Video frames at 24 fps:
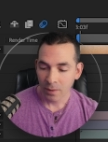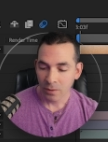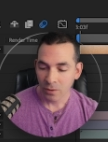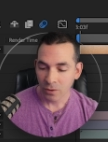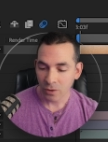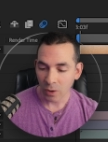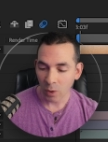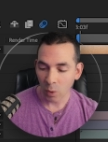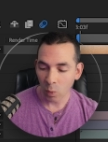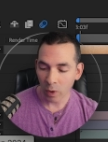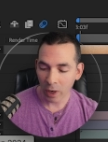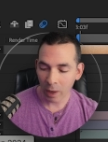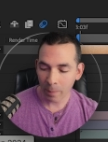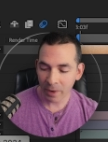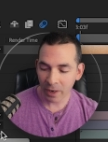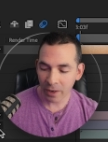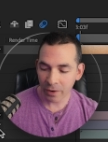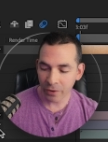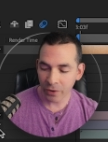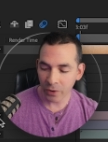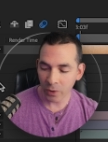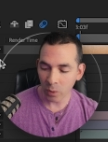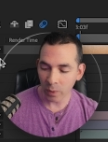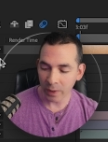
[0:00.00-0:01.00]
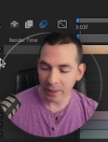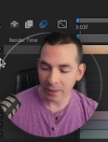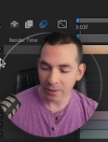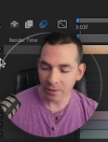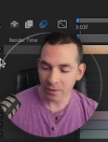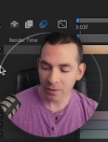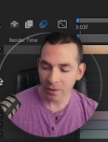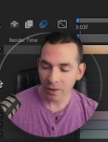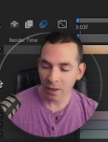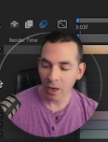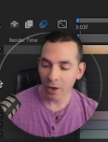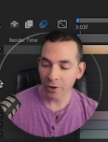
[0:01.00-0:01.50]
So what I'm gonna do
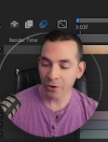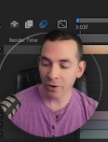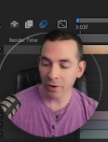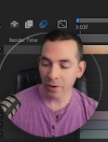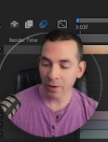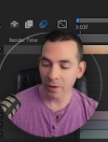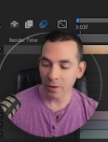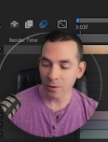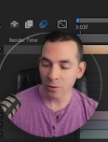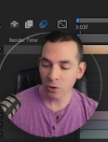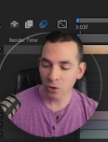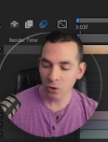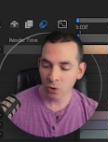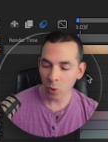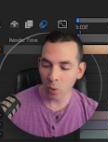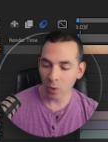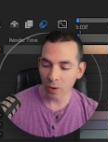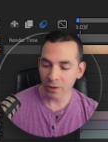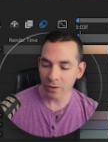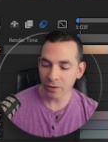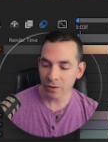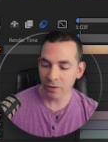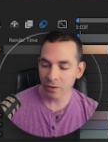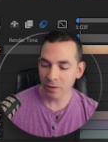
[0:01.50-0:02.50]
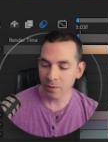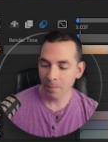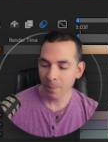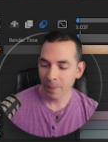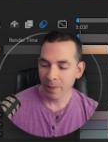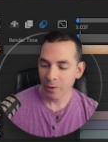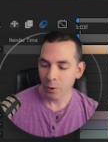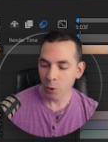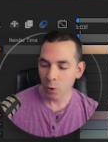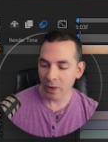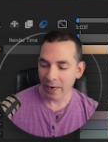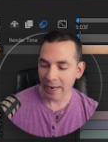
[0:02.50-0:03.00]
is under source,
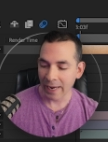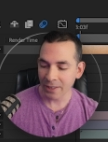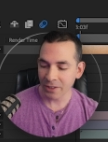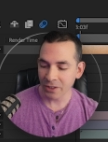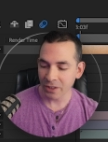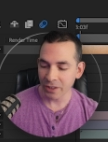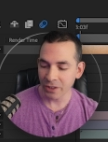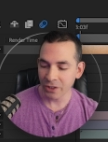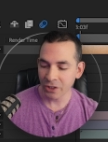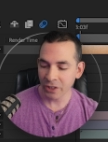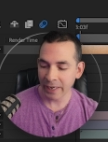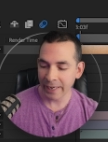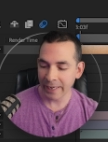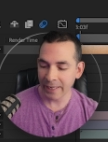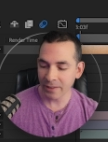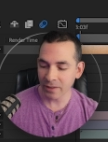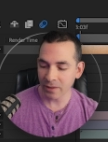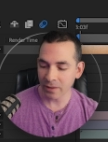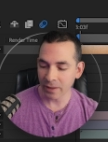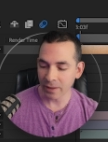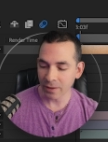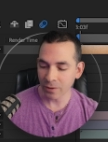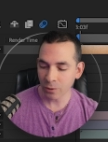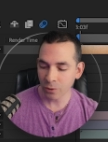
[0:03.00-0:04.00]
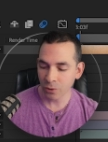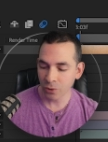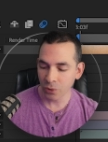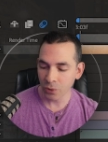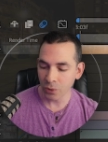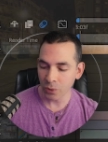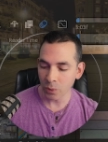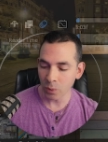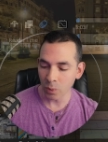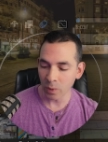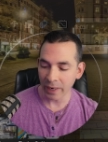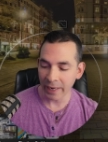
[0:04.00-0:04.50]
you could actually change this
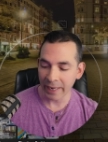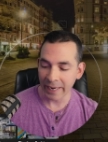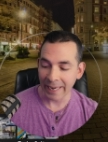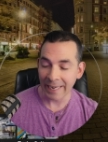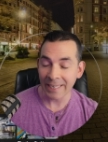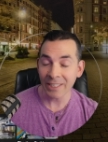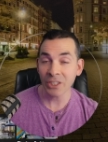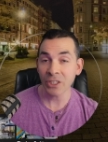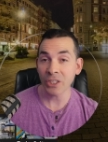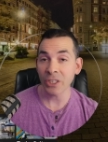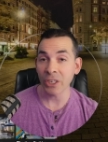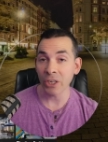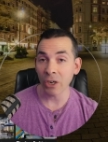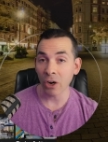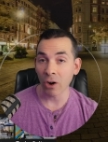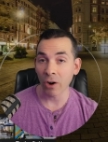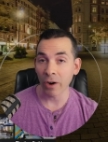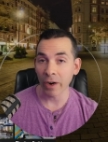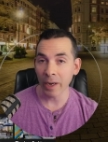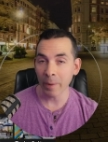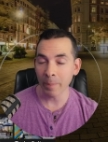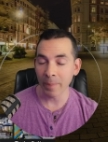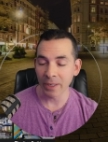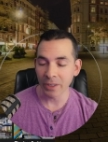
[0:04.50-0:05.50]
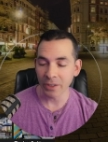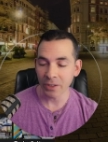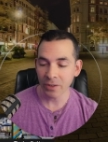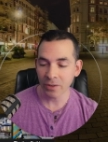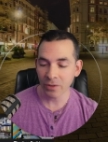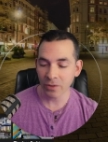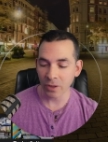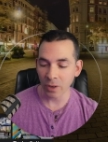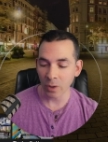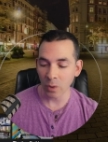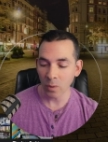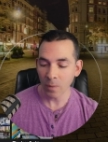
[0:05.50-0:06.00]
to an HDR image.
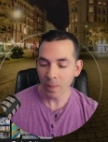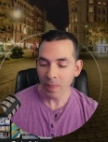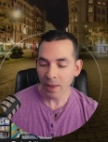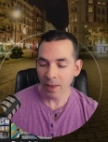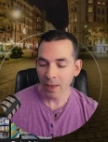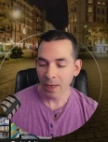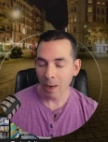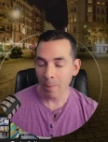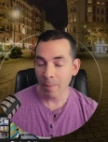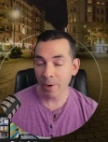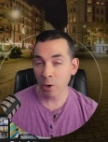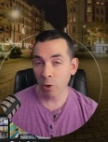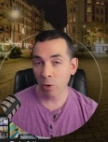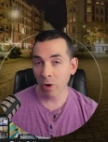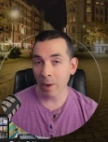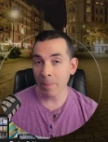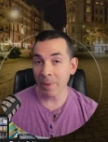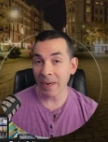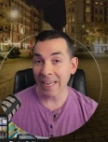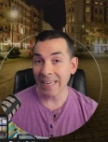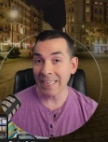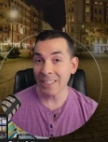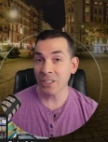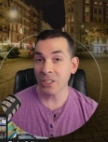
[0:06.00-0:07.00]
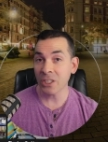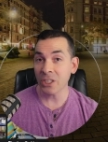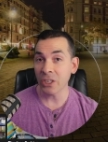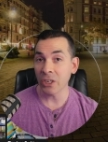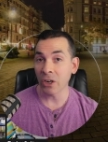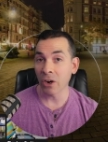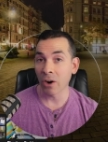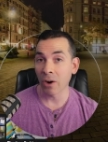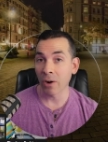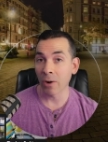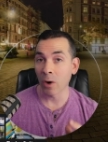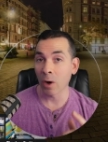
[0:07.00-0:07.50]
So I'm gonna grab an
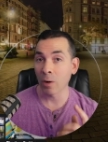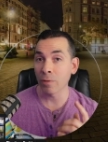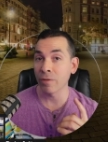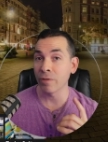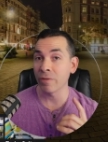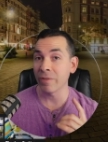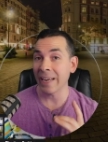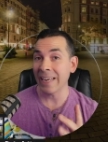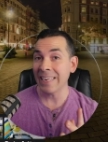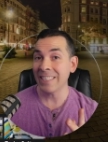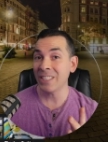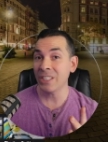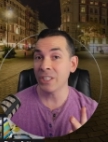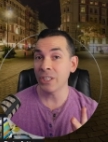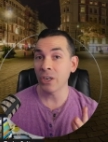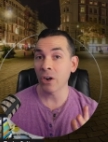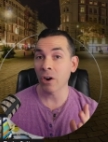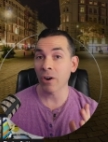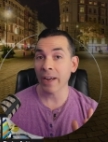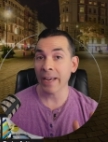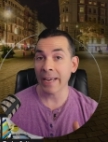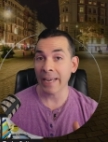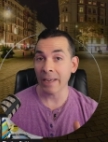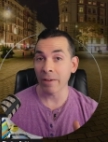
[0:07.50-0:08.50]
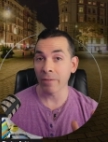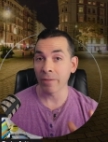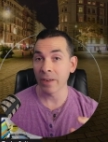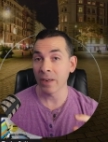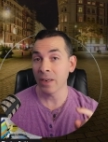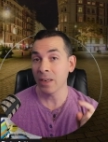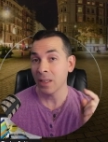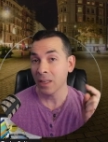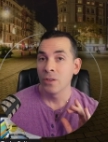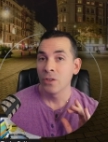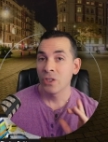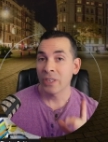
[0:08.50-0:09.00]
HDR off of HDRI Haven.